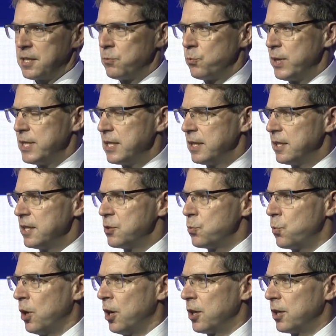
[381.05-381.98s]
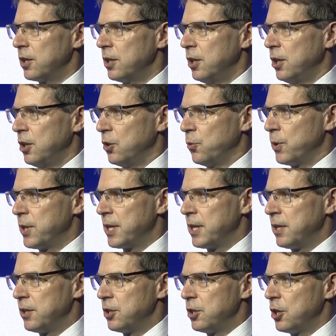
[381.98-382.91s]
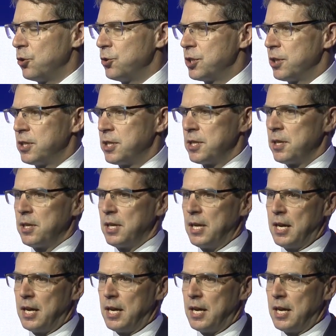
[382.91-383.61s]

And we did this work with a noted